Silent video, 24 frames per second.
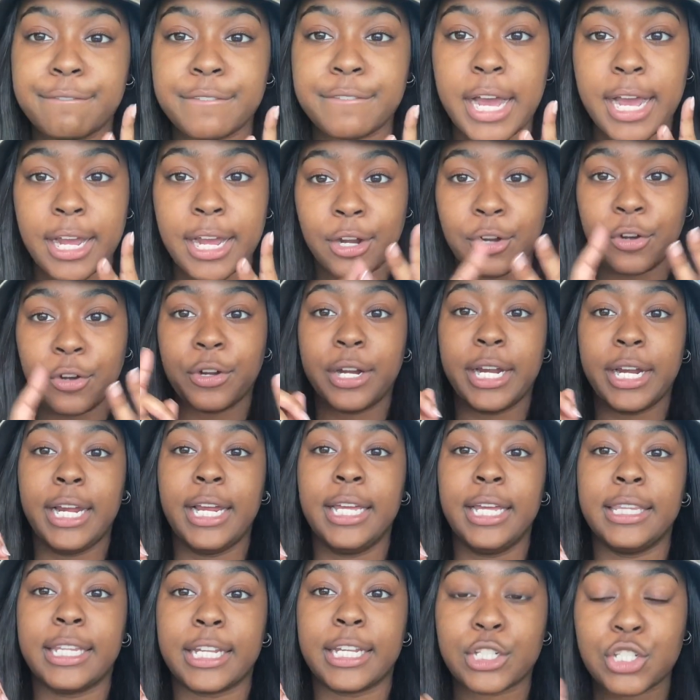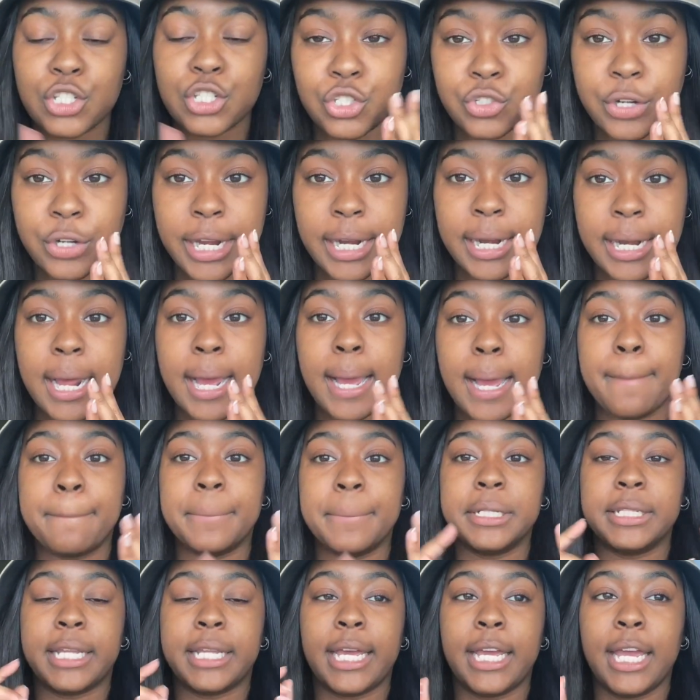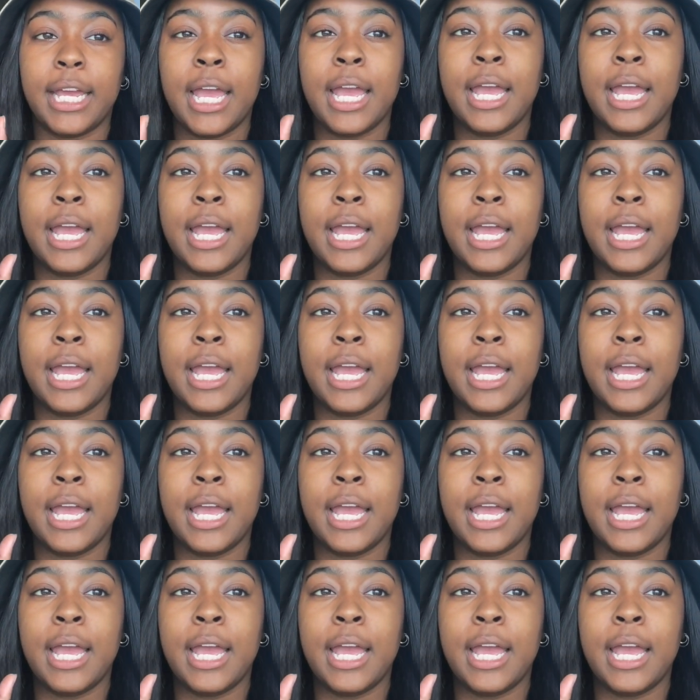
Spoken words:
fiery and like straight up, and like